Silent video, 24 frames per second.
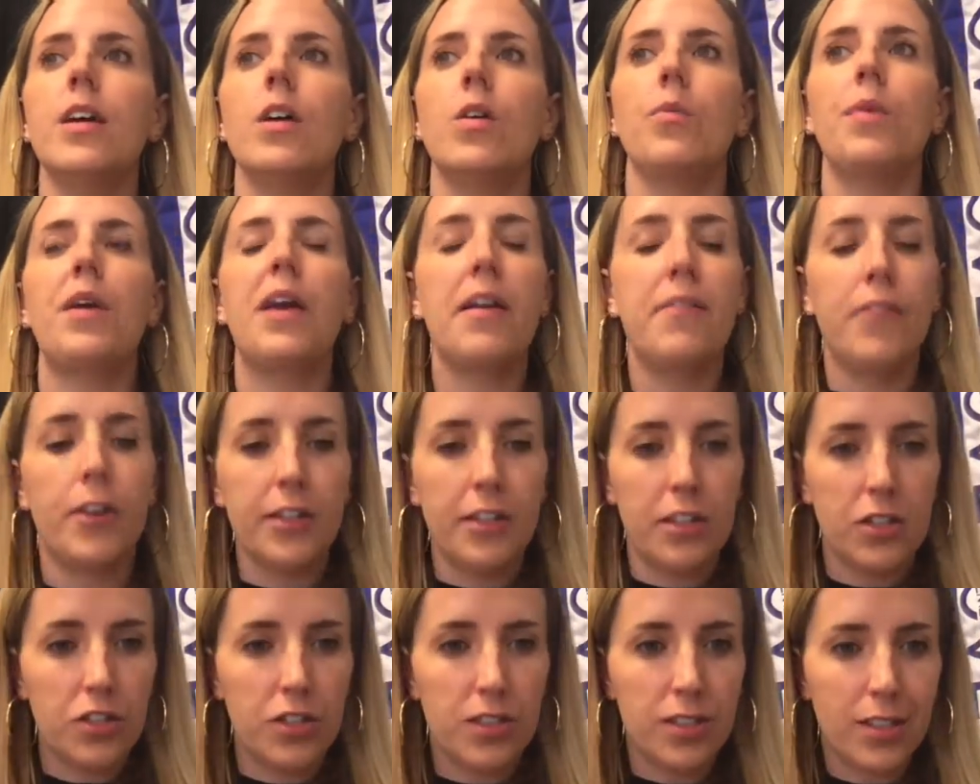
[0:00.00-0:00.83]
we have
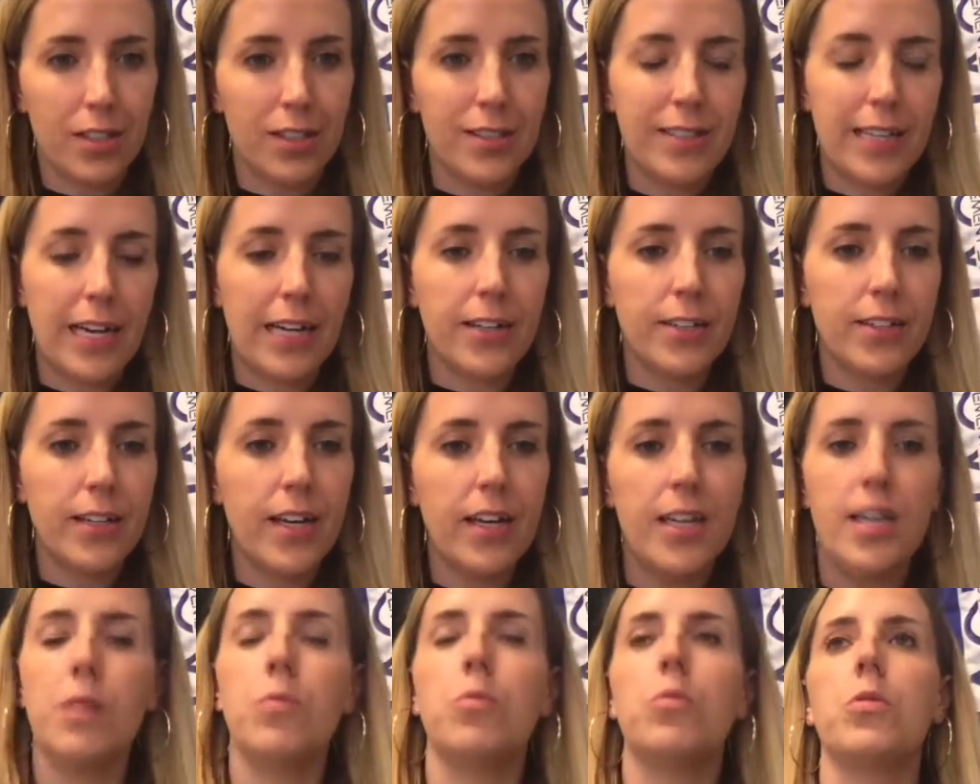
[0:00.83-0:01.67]
auditions on
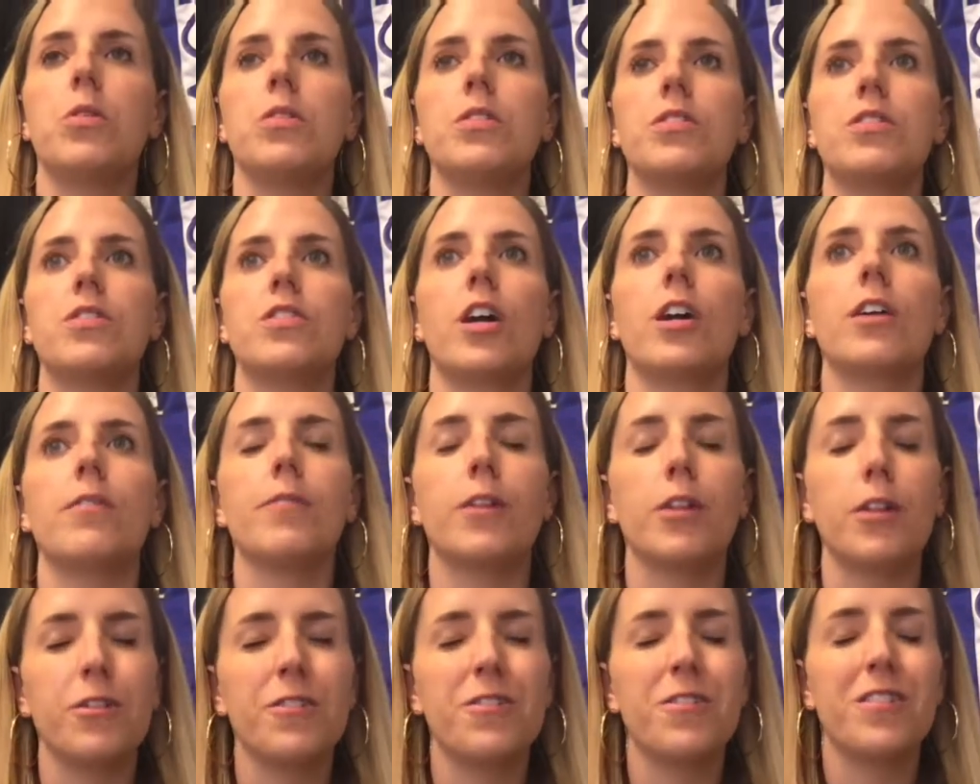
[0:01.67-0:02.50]
Saturday and we'll start
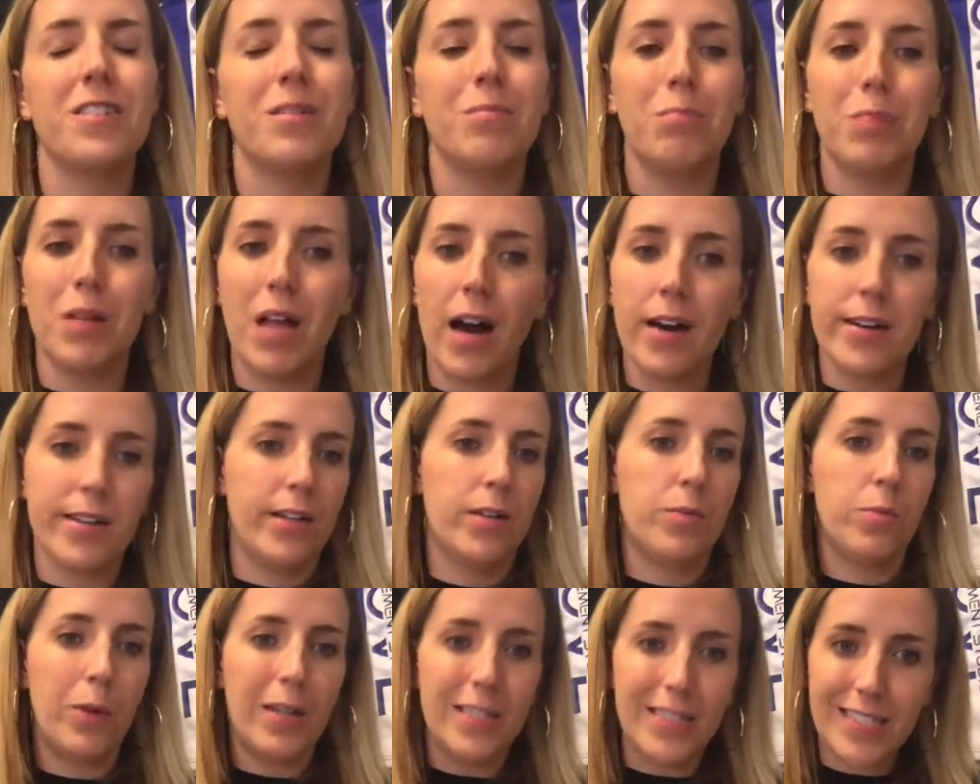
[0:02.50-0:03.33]
rehearsals and block
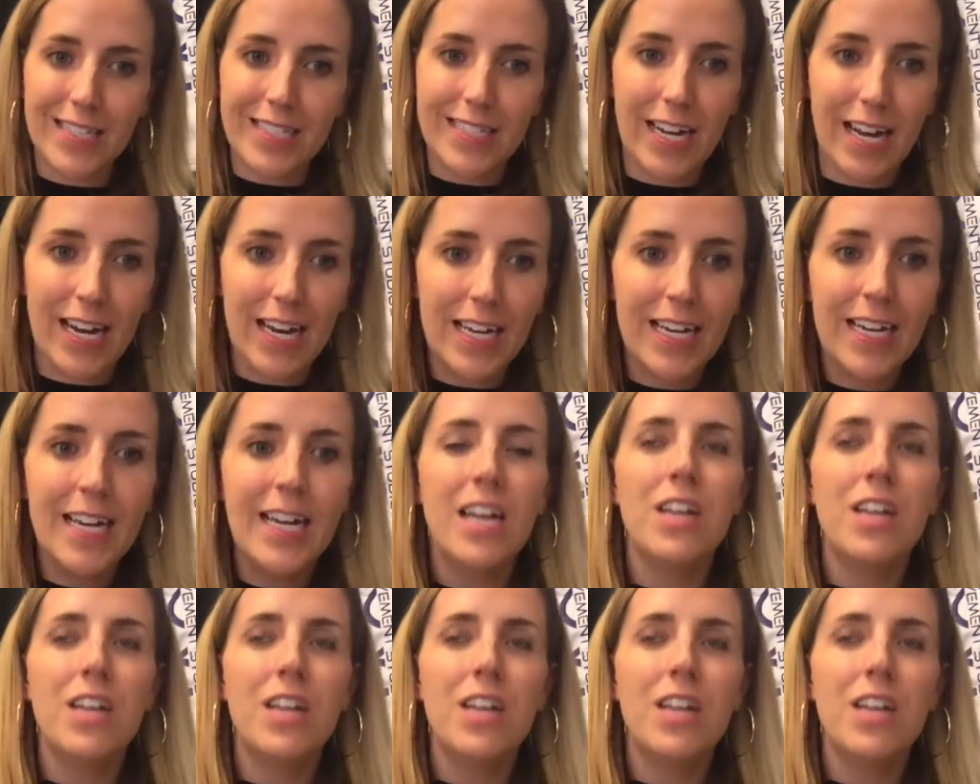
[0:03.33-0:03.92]
on Wednesday.